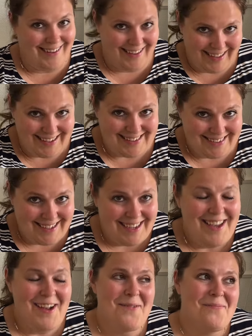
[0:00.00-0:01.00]
I guess.
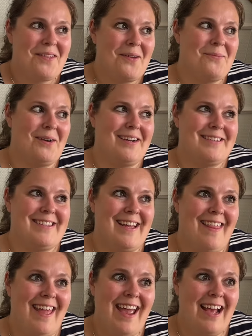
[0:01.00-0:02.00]
But uh,
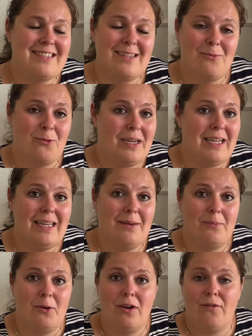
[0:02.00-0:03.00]
they had some really
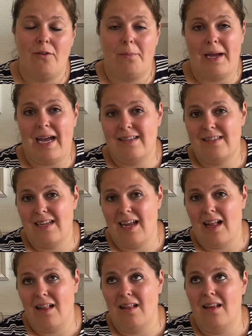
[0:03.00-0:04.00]
beautiful
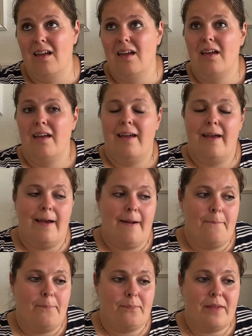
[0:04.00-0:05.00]
pastel
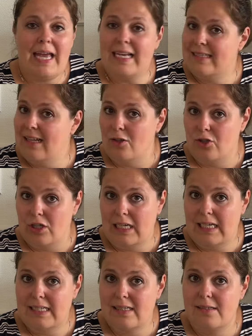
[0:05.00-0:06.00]
um,
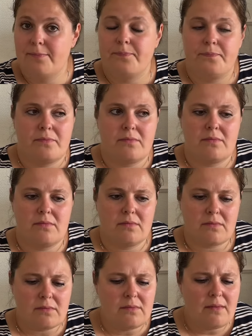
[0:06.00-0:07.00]
SLGs
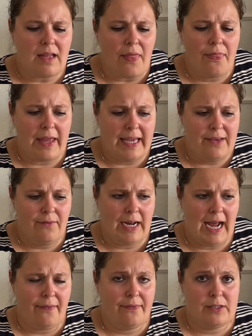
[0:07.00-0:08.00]
they even
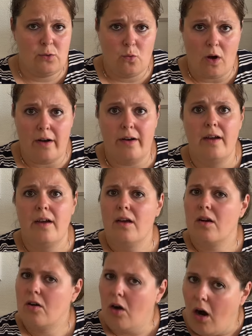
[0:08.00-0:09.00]
had this one
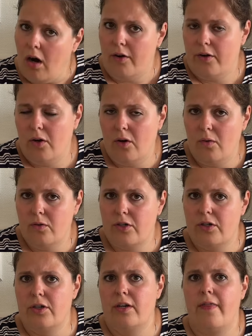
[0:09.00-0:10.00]
card
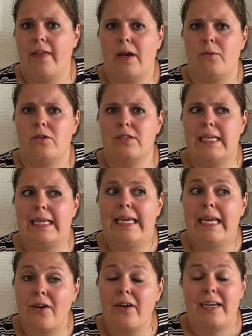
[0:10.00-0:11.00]
holder that was in
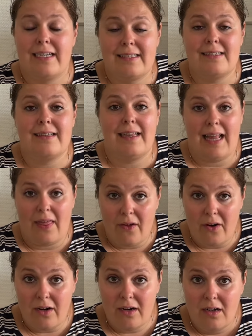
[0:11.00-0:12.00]
iridescent
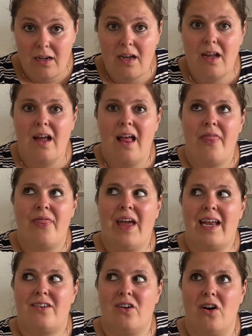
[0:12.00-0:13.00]
leather
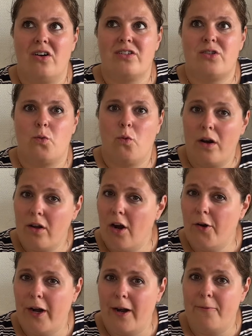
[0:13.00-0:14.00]
that cost
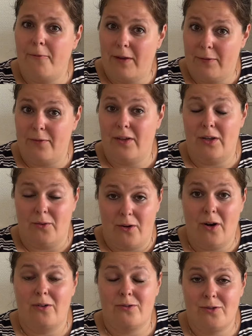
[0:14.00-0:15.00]
150
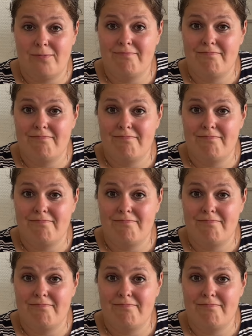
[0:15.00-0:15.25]
euros.